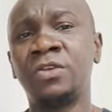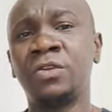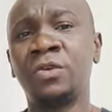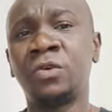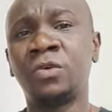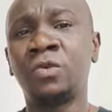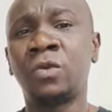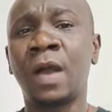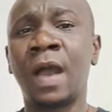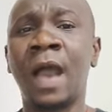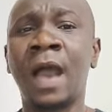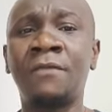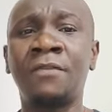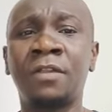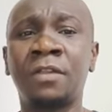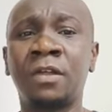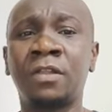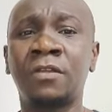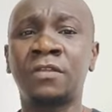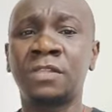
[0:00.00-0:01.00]
You're going to have
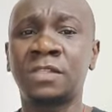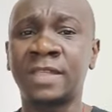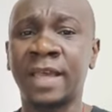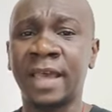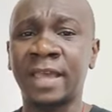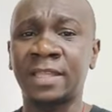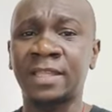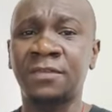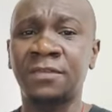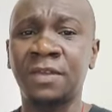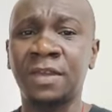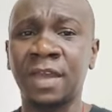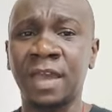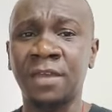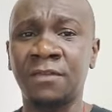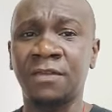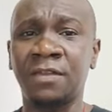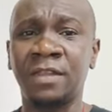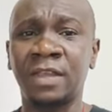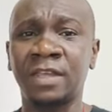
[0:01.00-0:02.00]
a lot of scientific
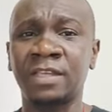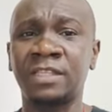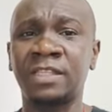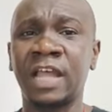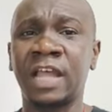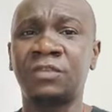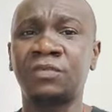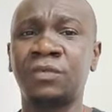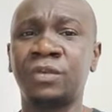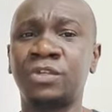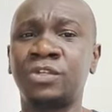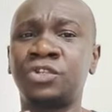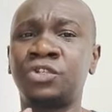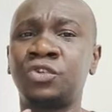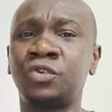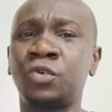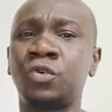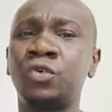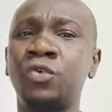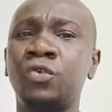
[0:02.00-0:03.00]
evidence that will
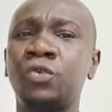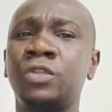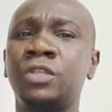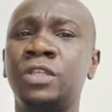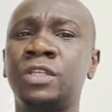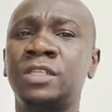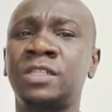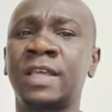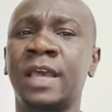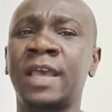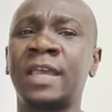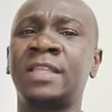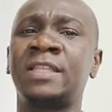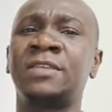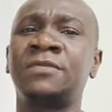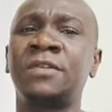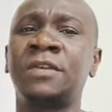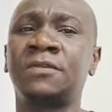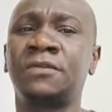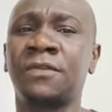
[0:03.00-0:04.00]
show you the
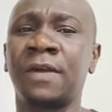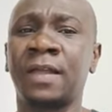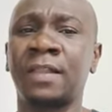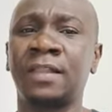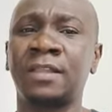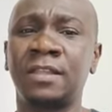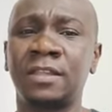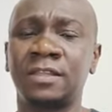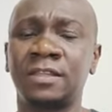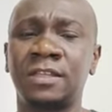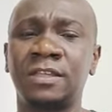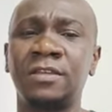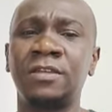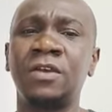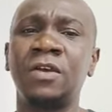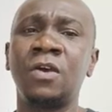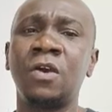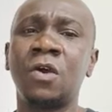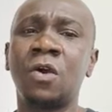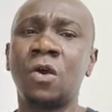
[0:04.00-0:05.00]
scientific validity,
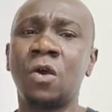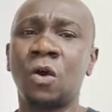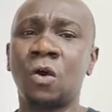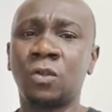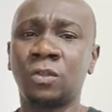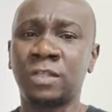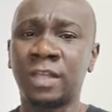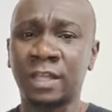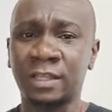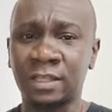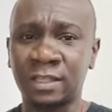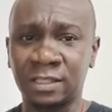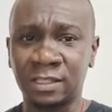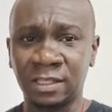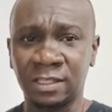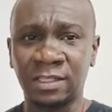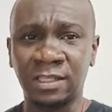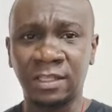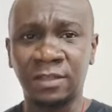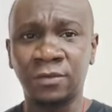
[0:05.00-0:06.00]

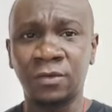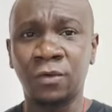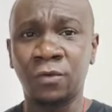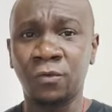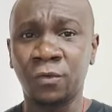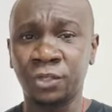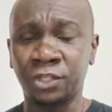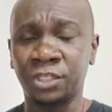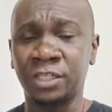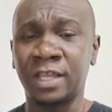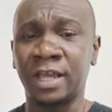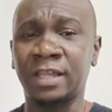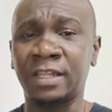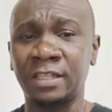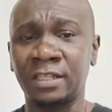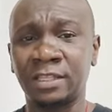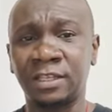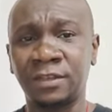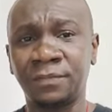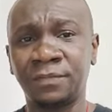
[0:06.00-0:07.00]
authenticity,
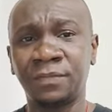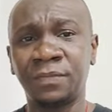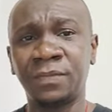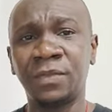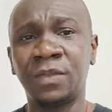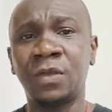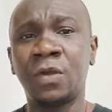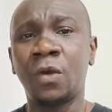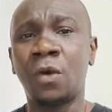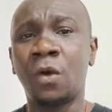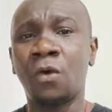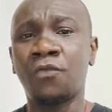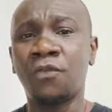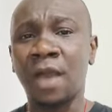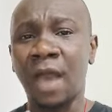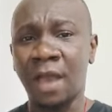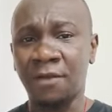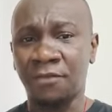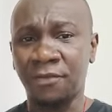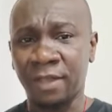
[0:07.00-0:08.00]
originality of
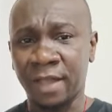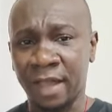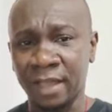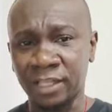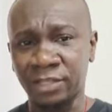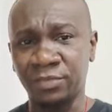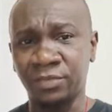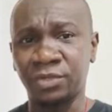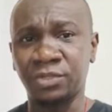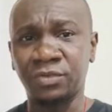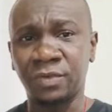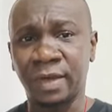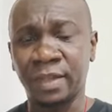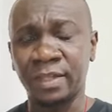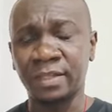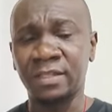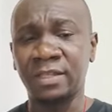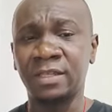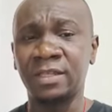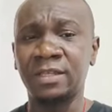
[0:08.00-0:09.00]
African
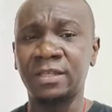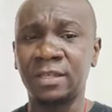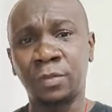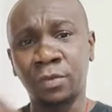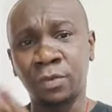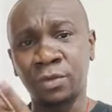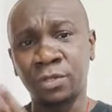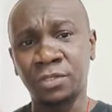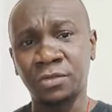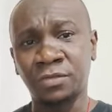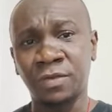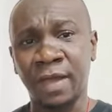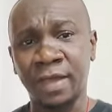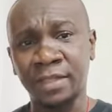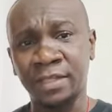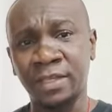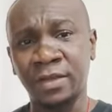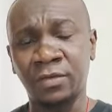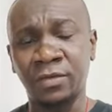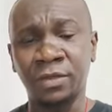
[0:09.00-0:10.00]
spirituality. The book is
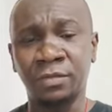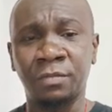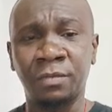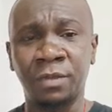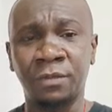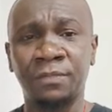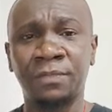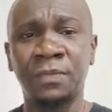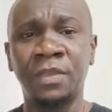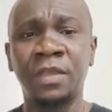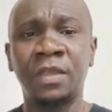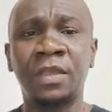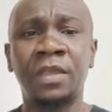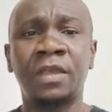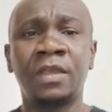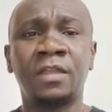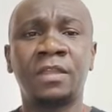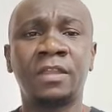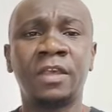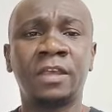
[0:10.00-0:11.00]
right here with me.
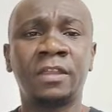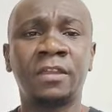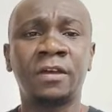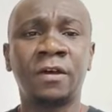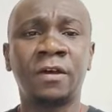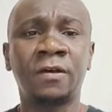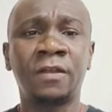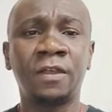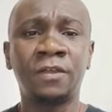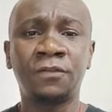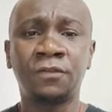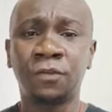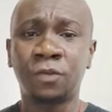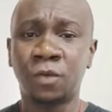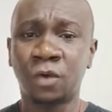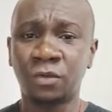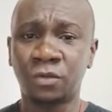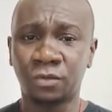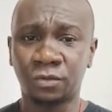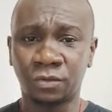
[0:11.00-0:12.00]
Then if you
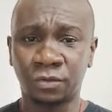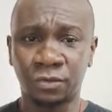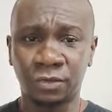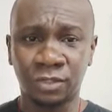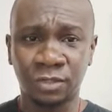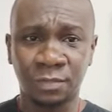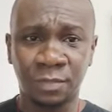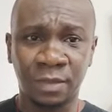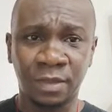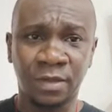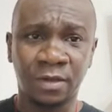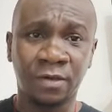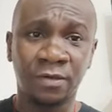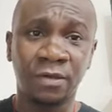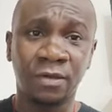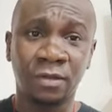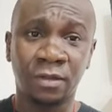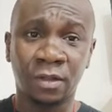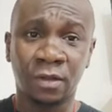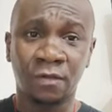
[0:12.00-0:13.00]
want to do your spell,
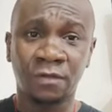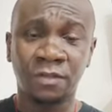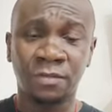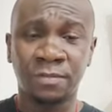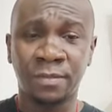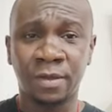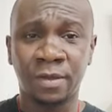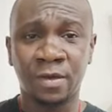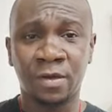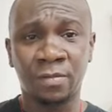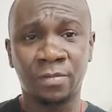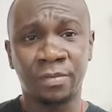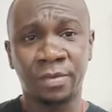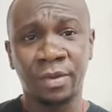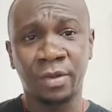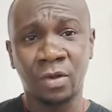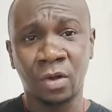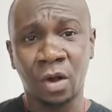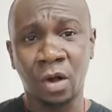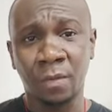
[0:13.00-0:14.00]
your love spell,
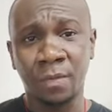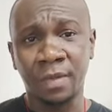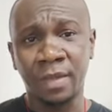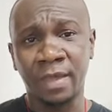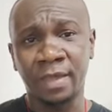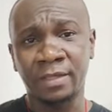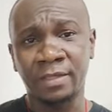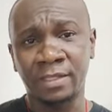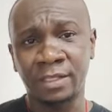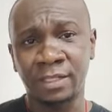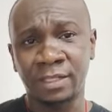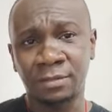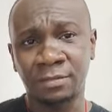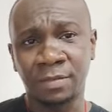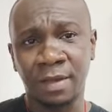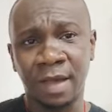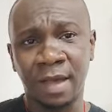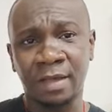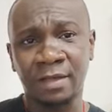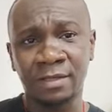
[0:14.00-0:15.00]
breakup, exes,
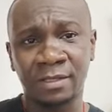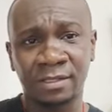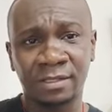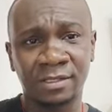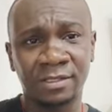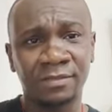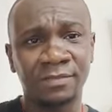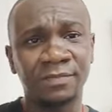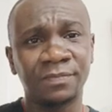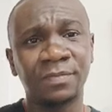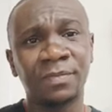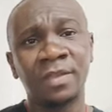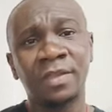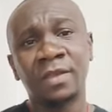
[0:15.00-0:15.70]
pacts,